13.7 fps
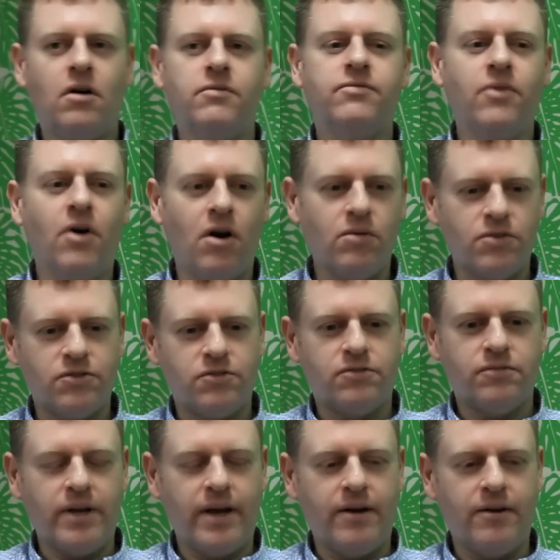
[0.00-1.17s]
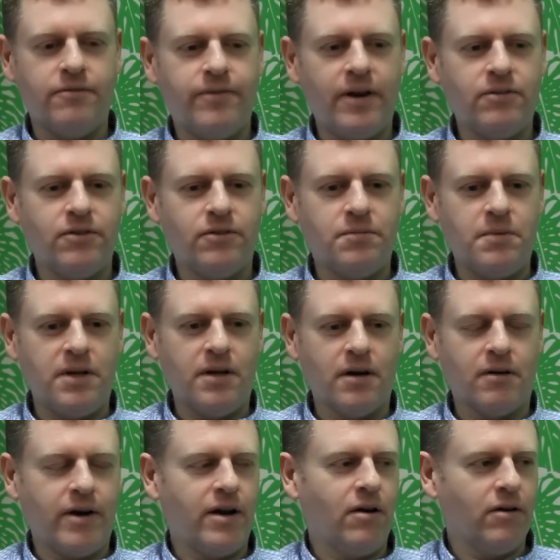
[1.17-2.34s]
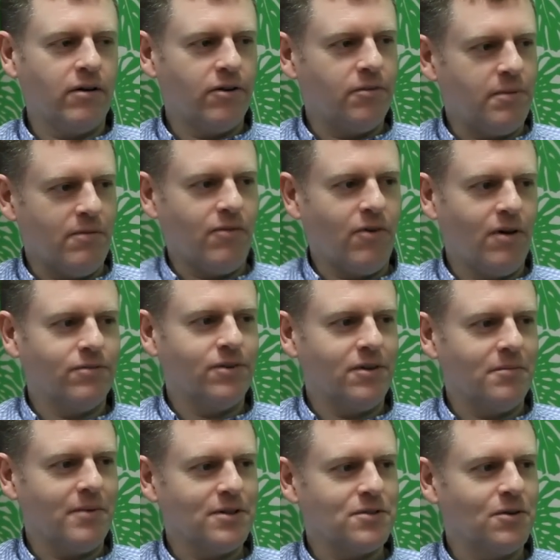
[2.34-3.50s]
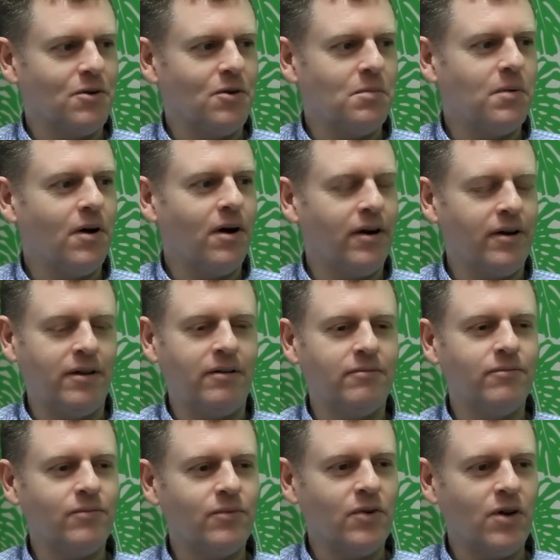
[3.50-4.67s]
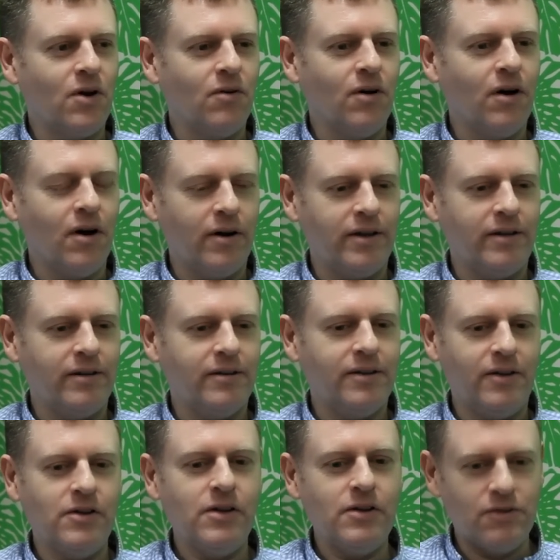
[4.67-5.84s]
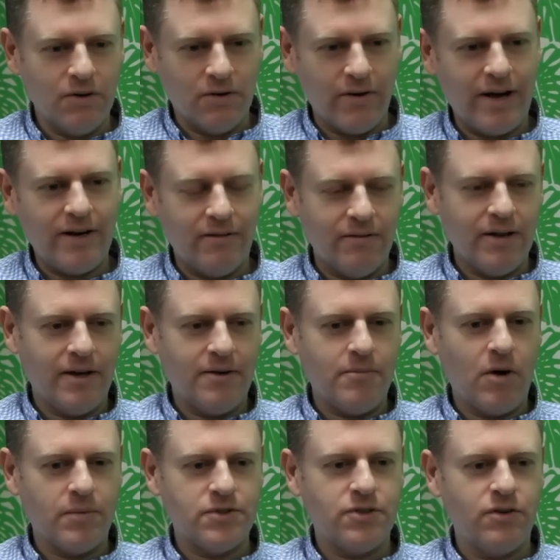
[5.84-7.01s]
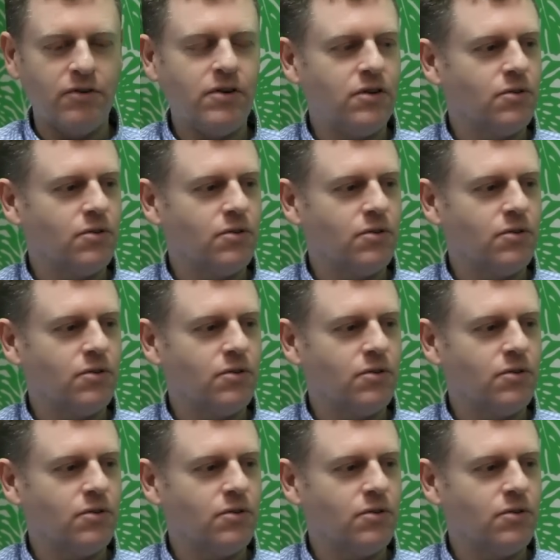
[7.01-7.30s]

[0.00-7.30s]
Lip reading: I've always found it to be a great honour to be involved in the Imagine Cup. It's a great opportunity